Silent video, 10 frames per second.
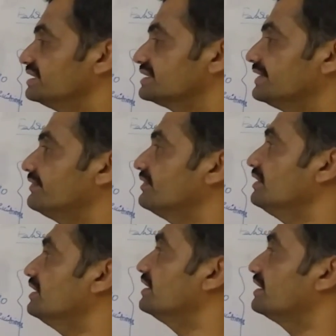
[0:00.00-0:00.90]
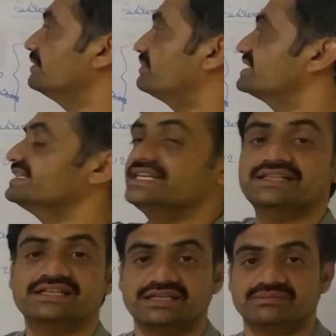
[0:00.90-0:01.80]
case of
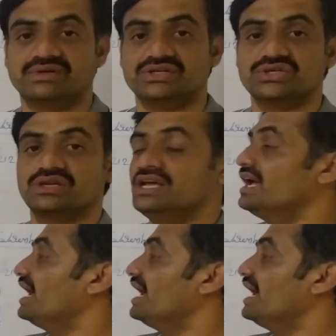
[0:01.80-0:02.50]
representing the temperature,